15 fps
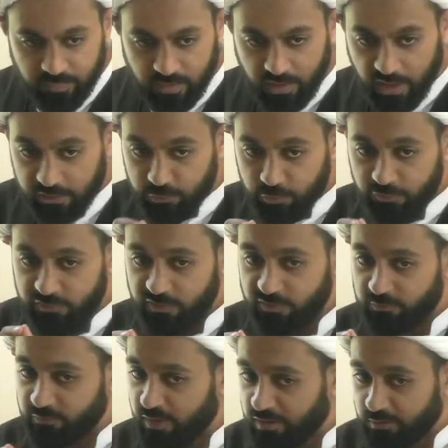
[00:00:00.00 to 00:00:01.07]
I use this
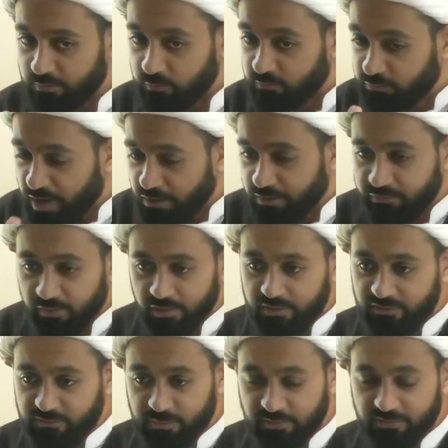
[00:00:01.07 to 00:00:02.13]
word very, very
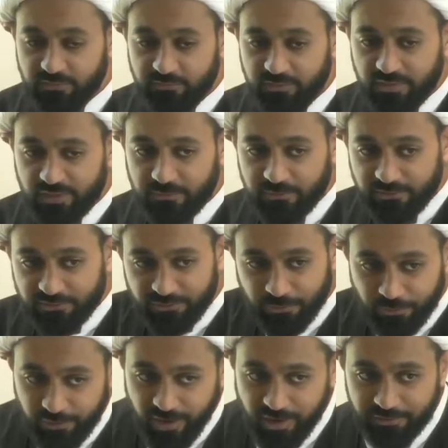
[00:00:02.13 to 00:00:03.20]
specifically because the
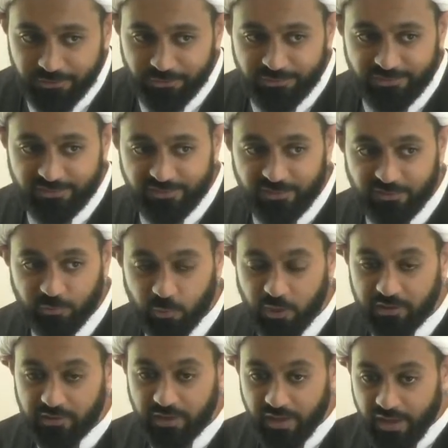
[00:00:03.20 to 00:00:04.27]
Quran uses this
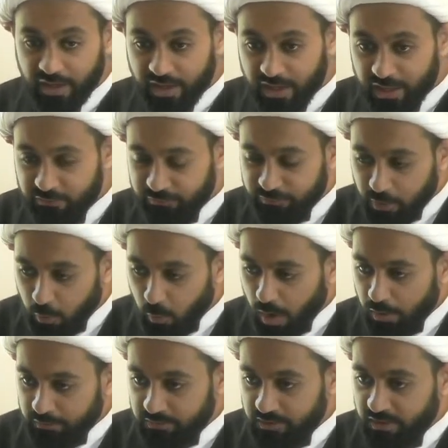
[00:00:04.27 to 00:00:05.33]
word. If the
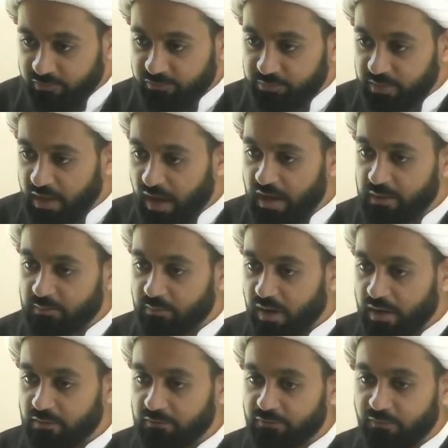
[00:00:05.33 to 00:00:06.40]
wealth left behind
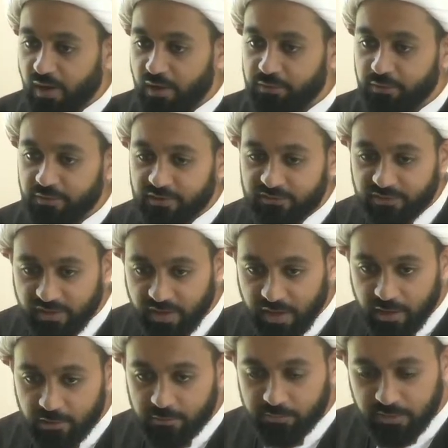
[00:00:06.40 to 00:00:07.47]
by the father is
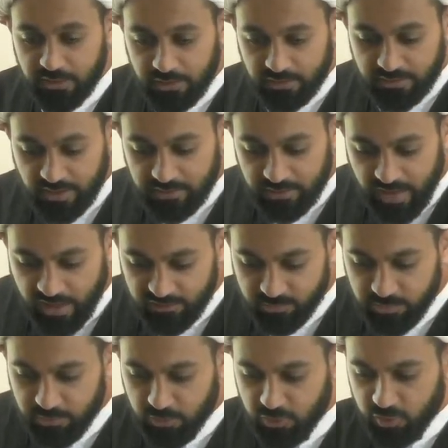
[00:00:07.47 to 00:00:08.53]
khair, meaning that it has
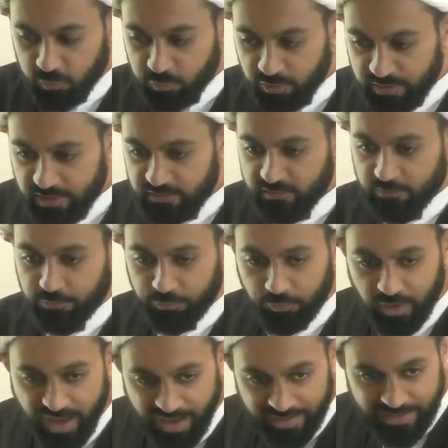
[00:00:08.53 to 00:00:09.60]
been accumulated through
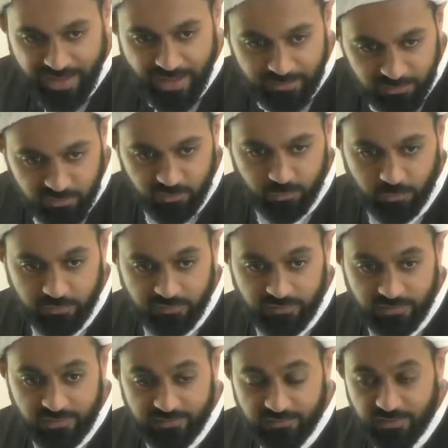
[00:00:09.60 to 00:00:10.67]
halal
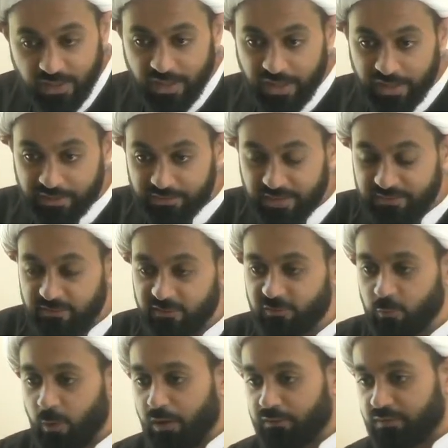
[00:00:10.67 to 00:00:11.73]
sources, then this
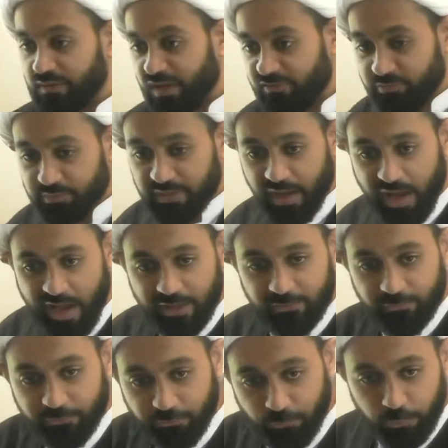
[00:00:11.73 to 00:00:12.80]
wealth left behind
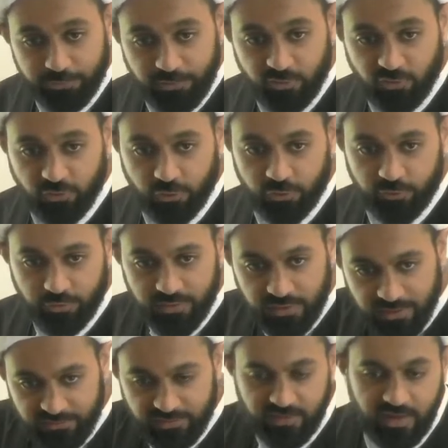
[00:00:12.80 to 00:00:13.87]
for the children
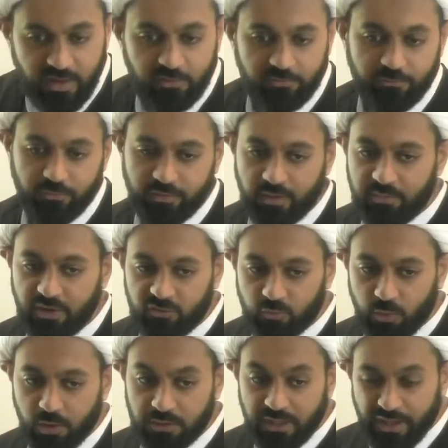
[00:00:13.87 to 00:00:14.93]
is khair for them as
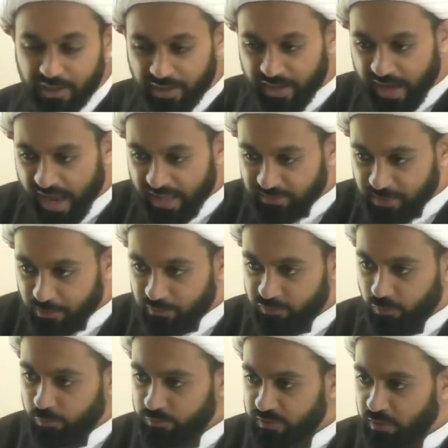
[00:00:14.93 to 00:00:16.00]
well. And there is
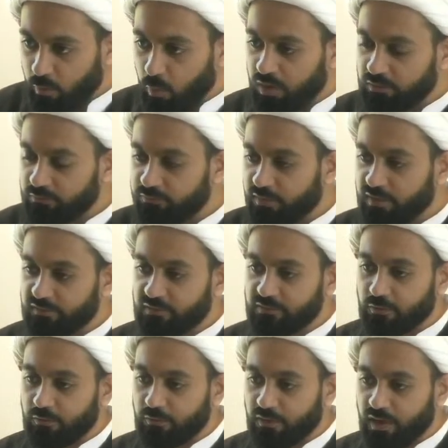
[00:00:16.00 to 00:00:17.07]
only one verse in
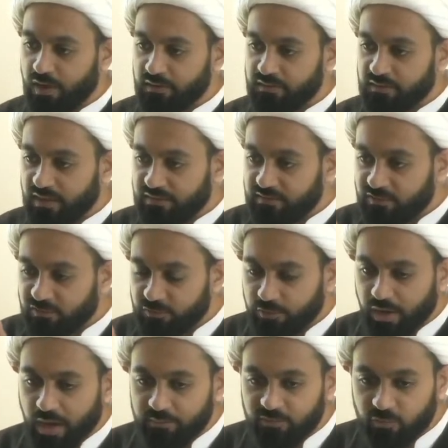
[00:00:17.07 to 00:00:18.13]
the Quran that
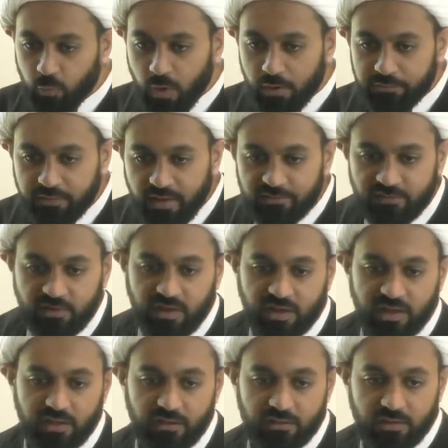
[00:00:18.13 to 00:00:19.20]
describes wealth as
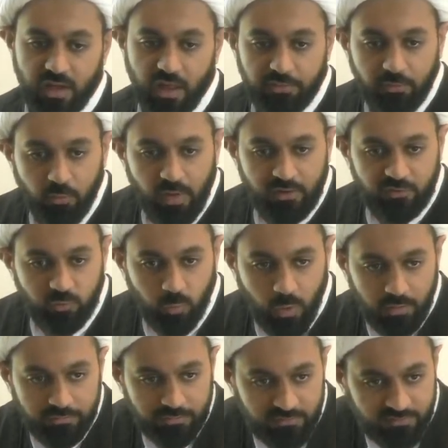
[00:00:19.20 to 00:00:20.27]
khair. Otherwise,
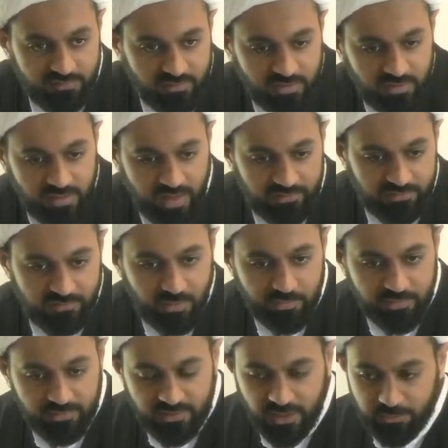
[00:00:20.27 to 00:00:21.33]
wealth is seen as
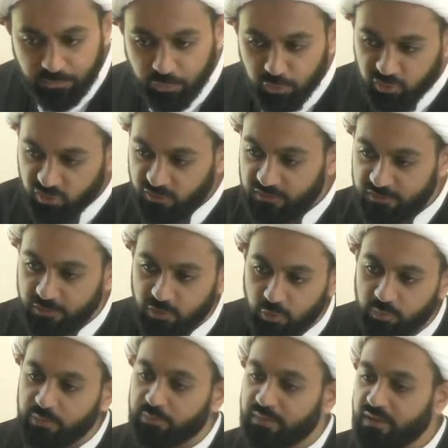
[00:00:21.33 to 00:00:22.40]
something that pushes the
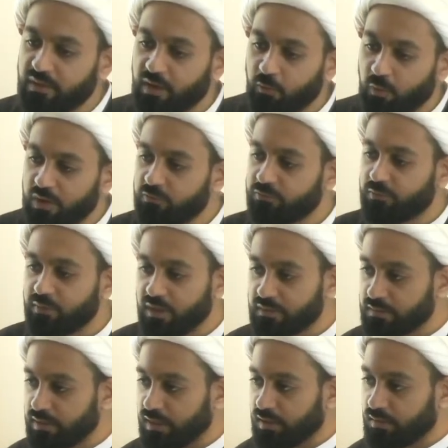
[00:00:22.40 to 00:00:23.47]
human being away from
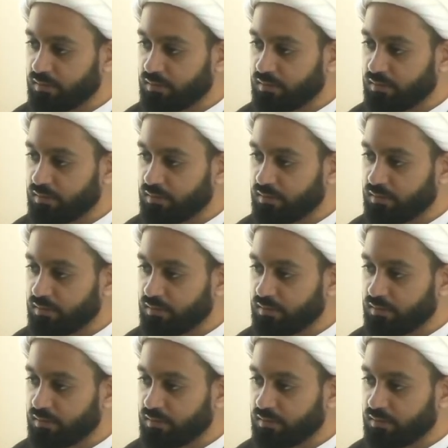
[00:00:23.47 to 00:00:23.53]
Allah.